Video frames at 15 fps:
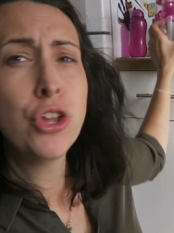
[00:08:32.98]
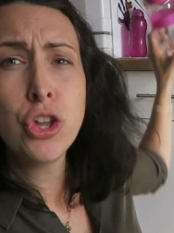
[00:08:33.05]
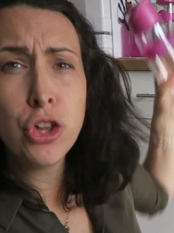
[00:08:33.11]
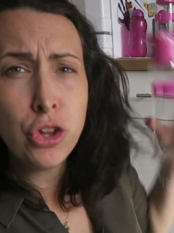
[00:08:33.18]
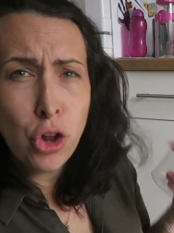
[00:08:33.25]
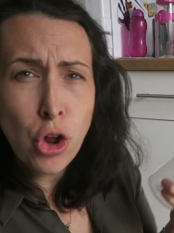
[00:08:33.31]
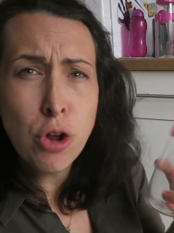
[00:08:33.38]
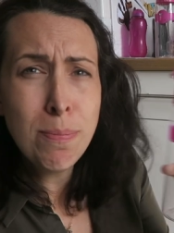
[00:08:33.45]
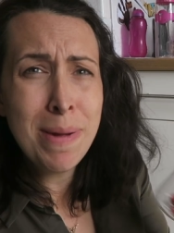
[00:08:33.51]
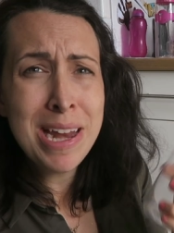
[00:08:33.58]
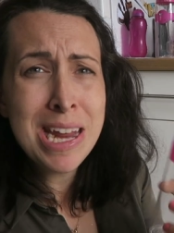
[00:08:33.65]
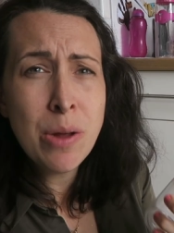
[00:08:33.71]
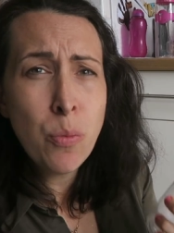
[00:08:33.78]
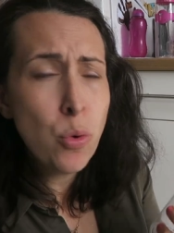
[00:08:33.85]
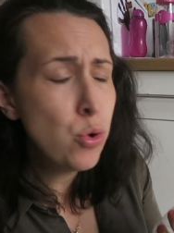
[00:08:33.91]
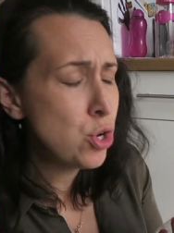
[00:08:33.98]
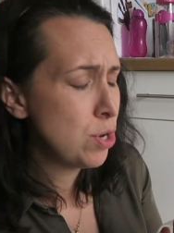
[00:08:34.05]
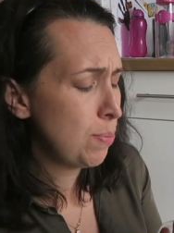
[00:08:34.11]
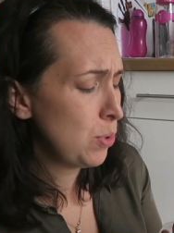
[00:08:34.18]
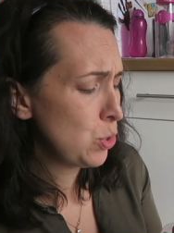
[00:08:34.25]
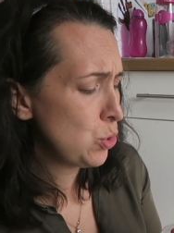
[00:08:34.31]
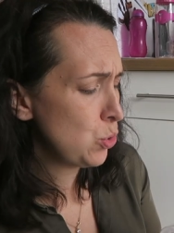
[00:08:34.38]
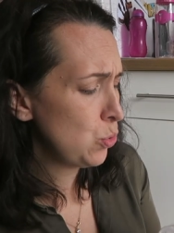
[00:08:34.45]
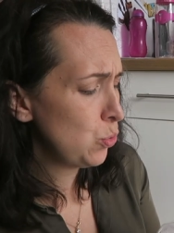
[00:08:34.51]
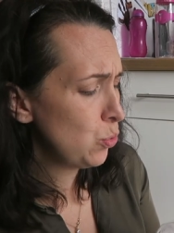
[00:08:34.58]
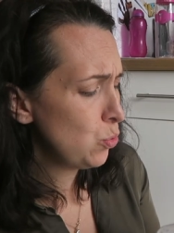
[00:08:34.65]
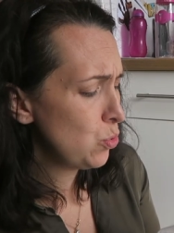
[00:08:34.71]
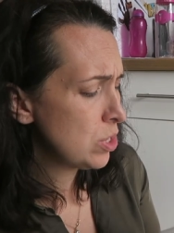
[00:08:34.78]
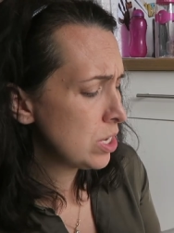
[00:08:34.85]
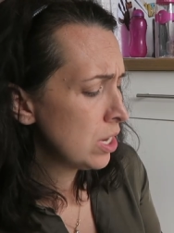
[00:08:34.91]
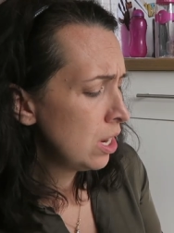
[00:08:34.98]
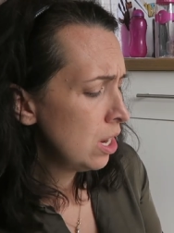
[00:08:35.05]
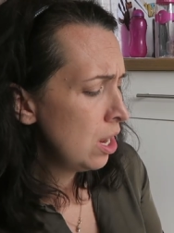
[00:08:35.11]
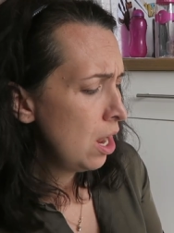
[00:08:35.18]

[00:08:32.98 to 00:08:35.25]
so many water bottles.